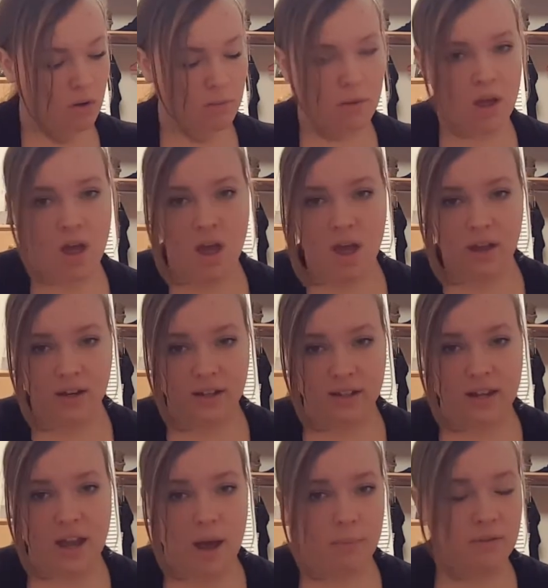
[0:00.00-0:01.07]
the
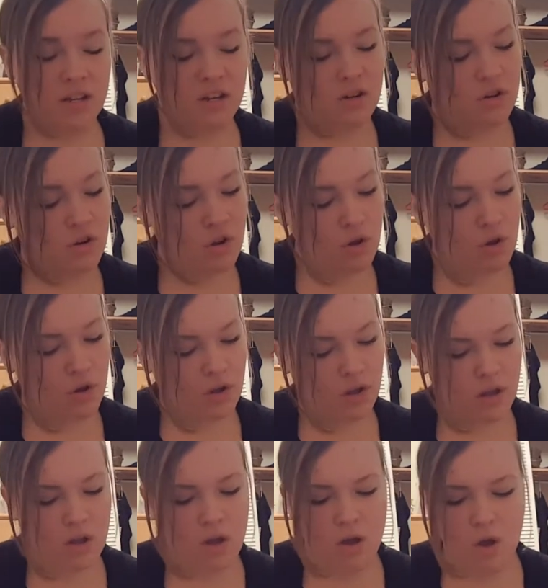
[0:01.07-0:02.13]
splenic artery
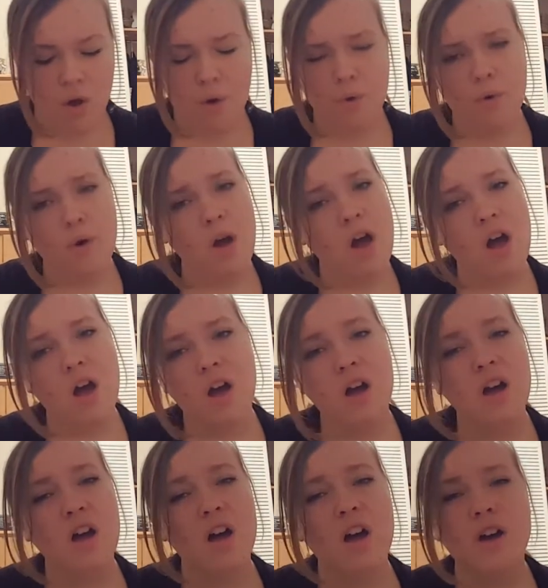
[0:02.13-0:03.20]
supplies blood to
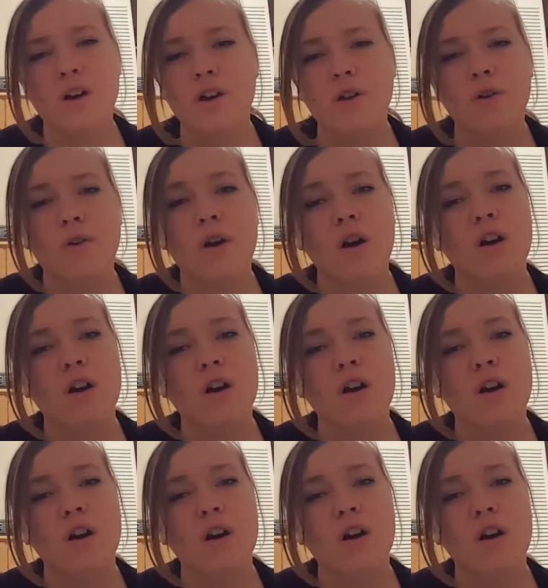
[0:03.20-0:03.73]
the spleen,